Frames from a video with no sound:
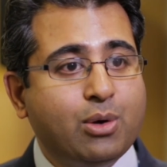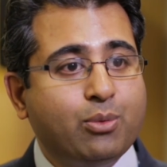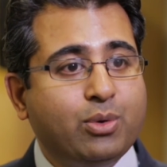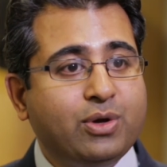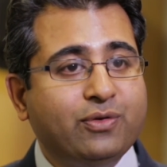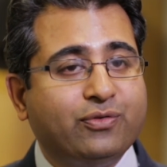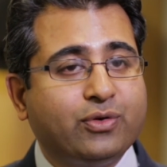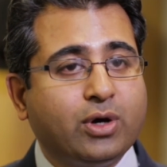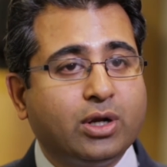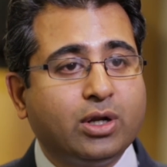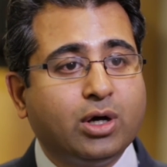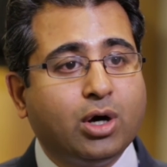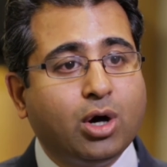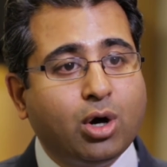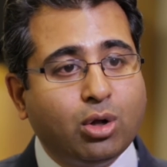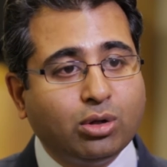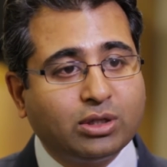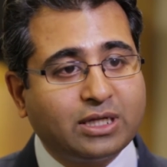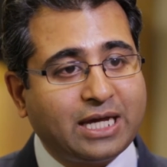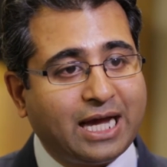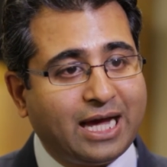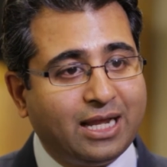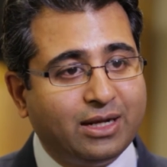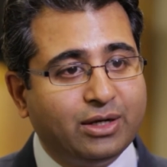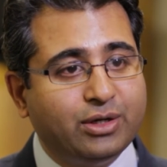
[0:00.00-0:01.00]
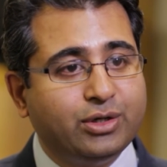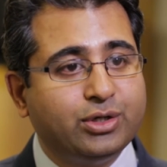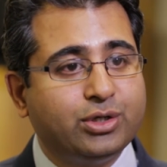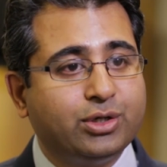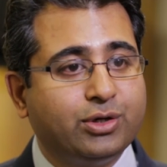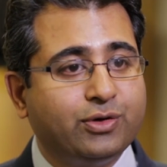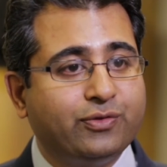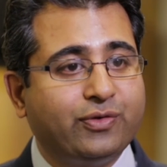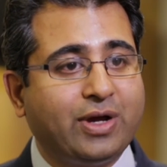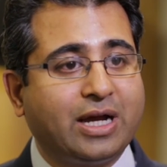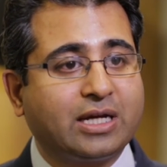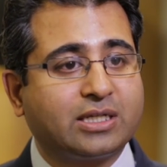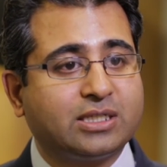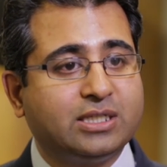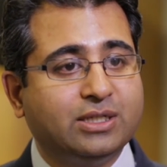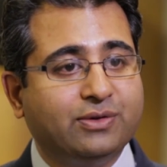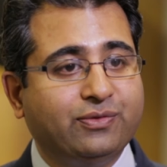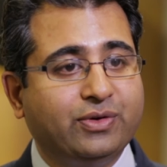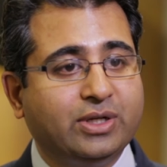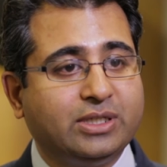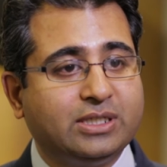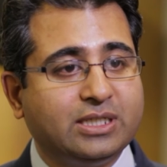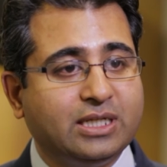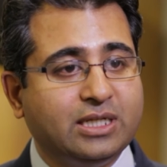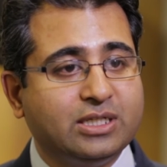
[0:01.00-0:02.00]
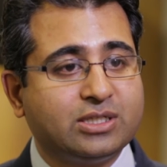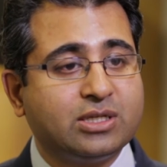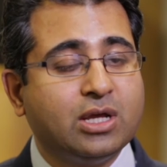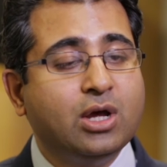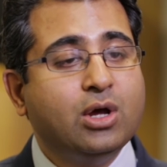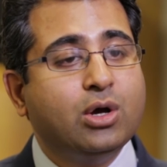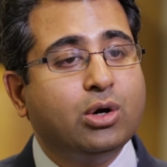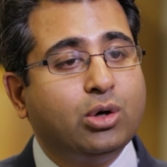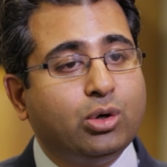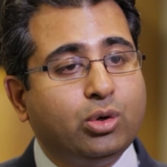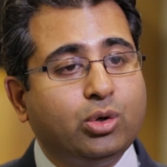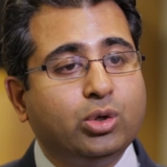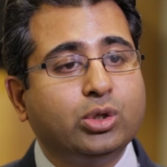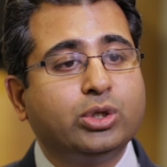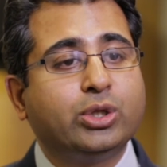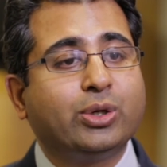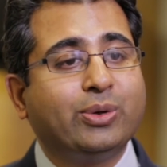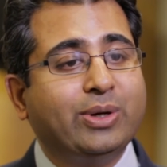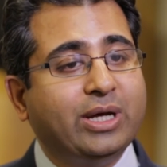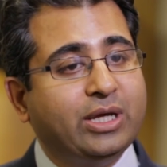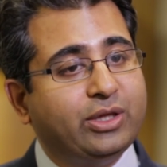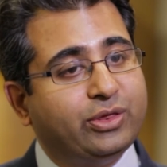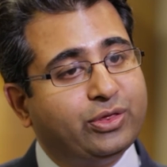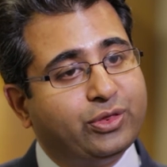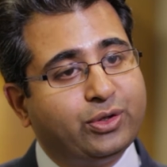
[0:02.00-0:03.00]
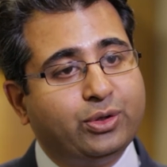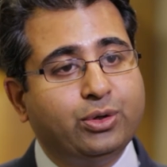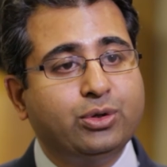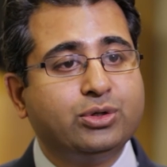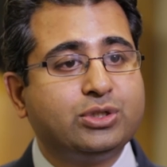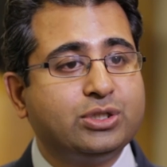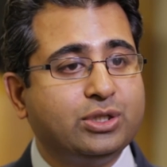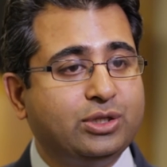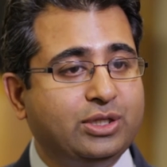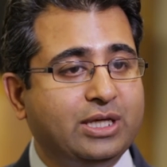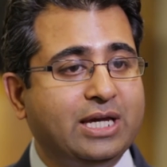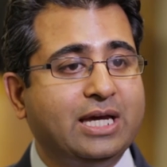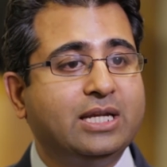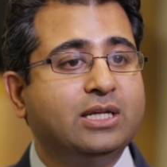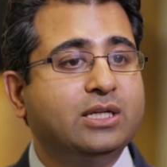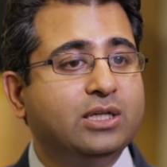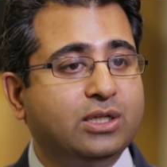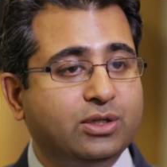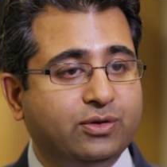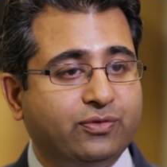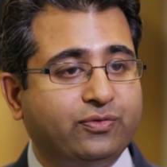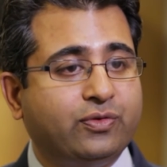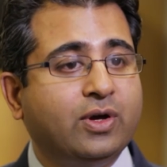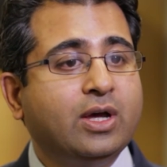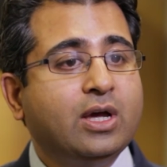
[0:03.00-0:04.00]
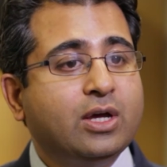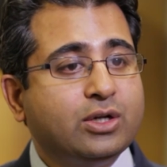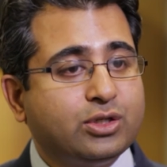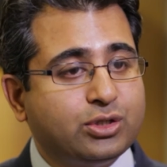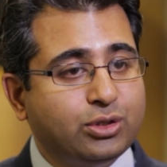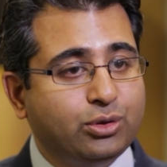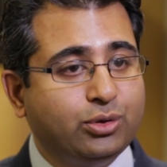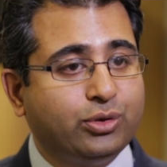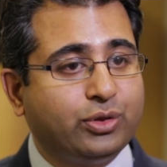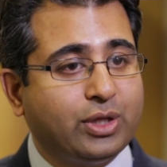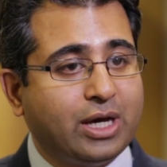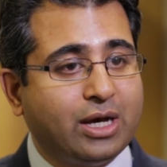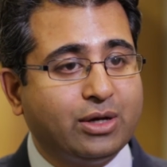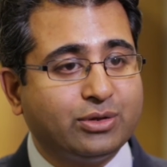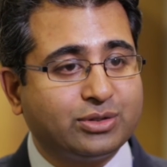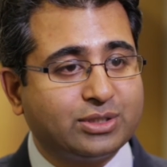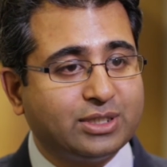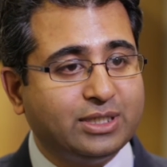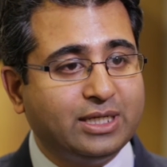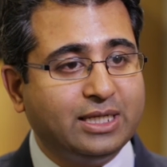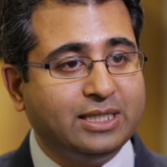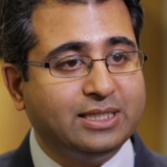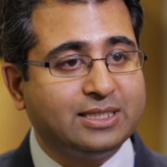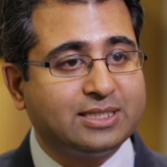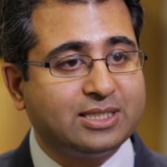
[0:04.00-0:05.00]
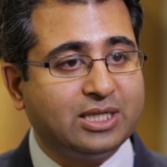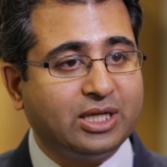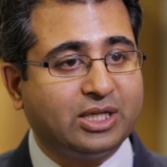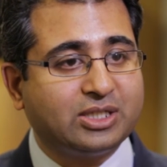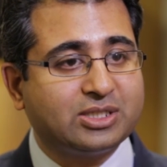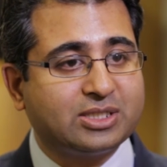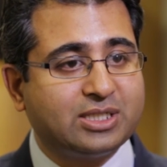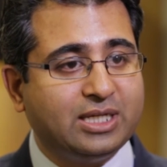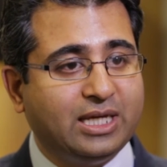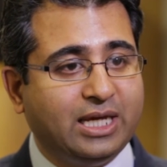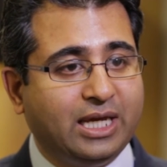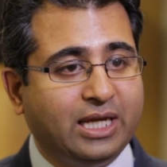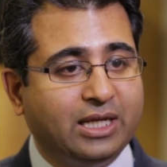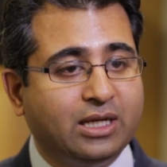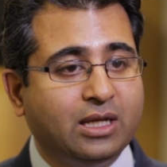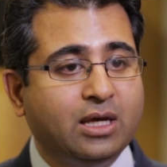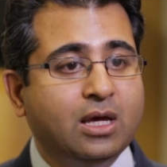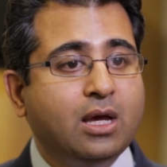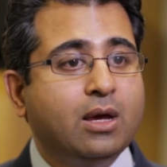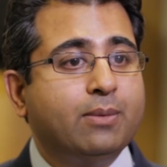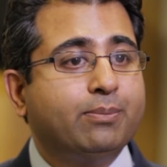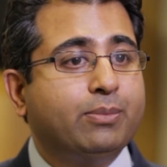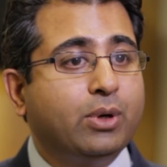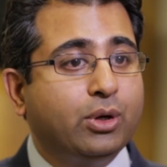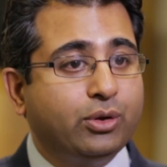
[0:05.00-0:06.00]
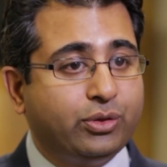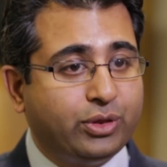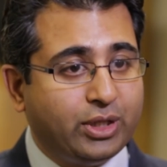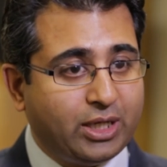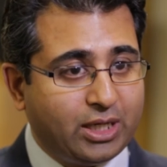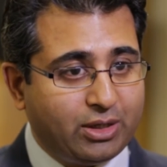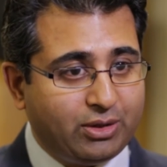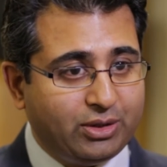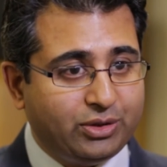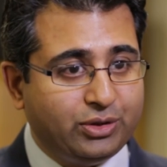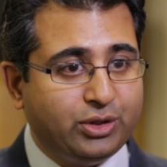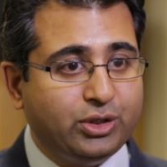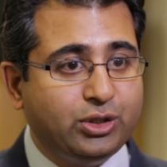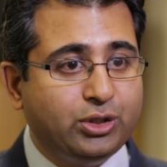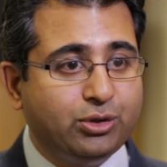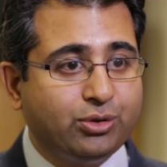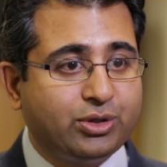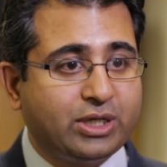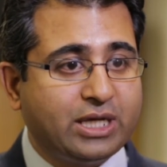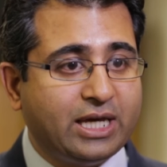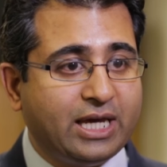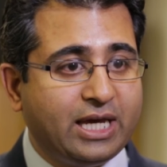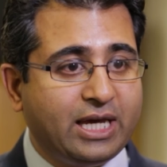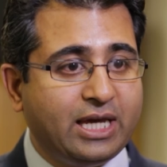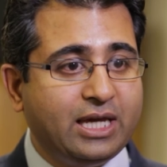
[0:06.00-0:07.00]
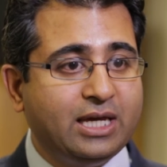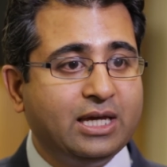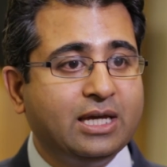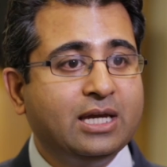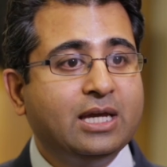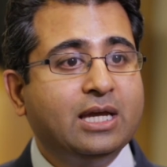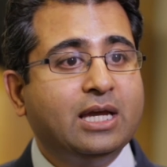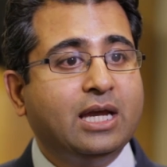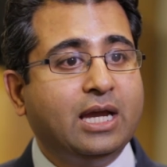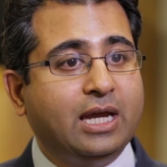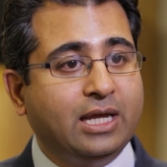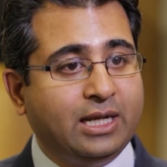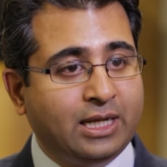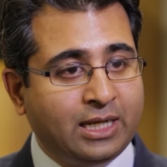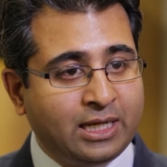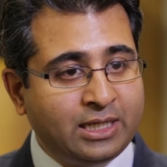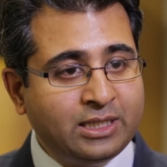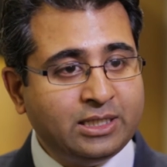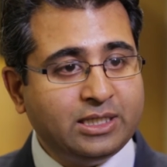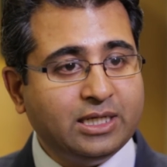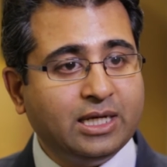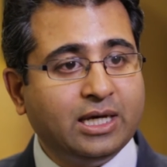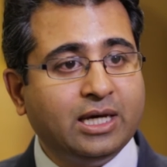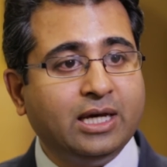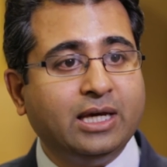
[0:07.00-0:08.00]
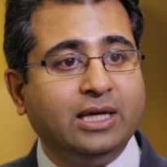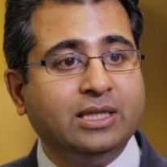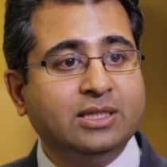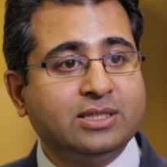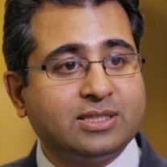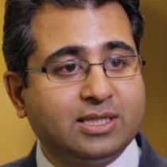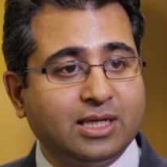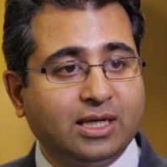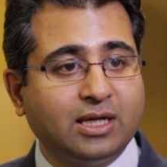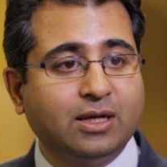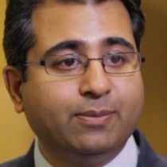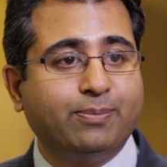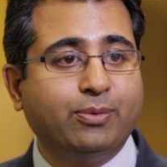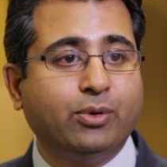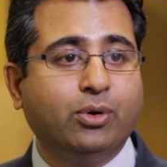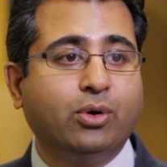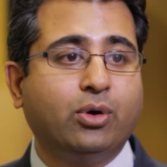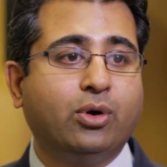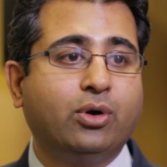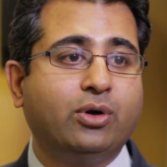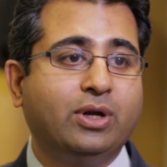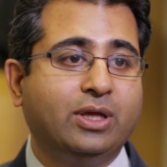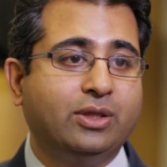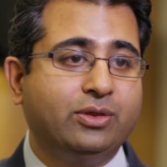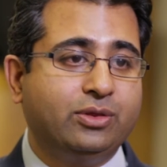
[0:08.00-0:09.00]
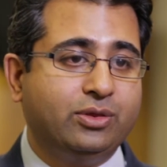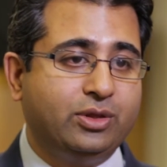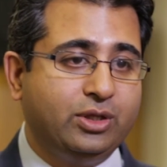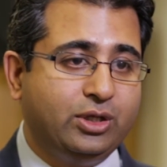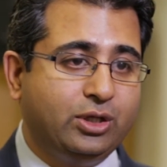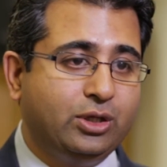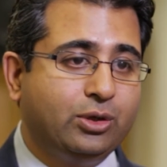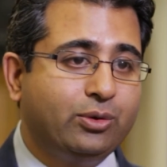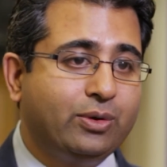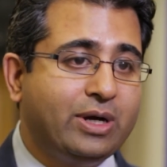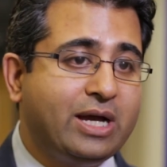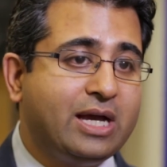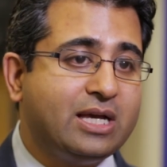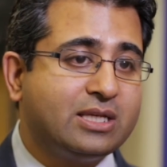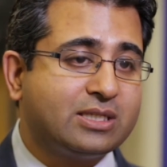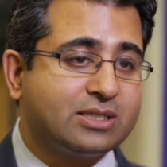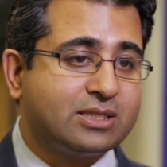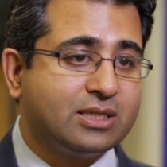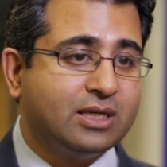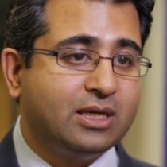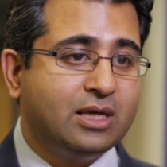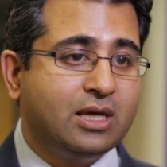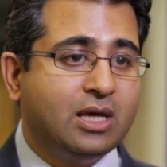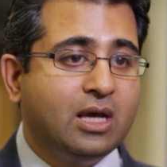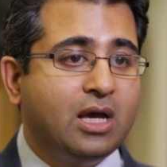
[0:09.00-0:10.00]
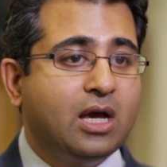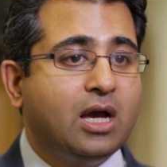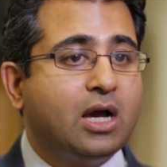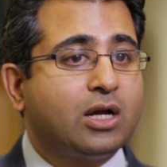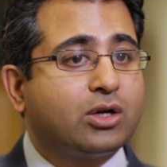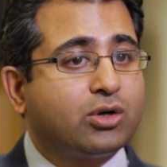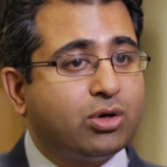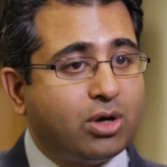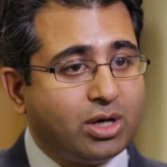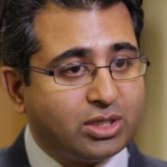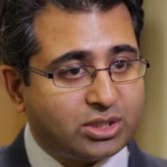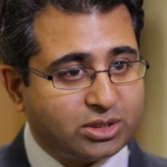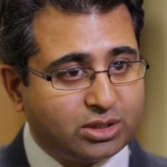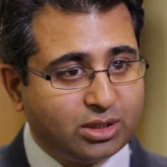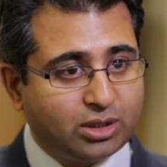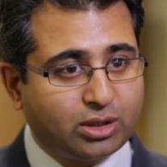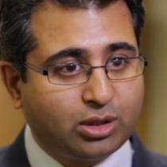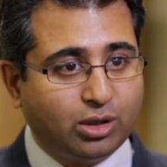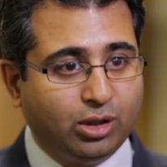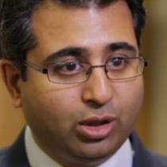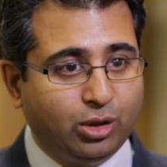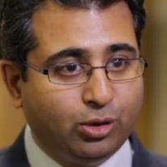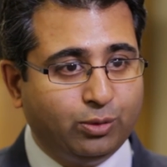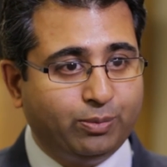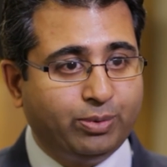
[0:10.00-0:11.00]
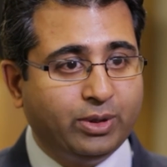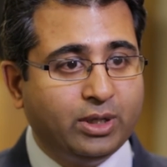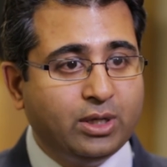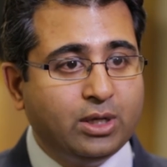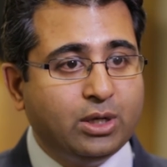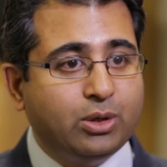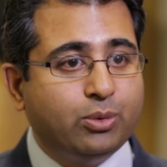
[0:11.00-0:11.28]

We've got a whole calendar of activities all the way through to the end of 2016, both here in the UK, in India, in Singapore, in the US, across the globe.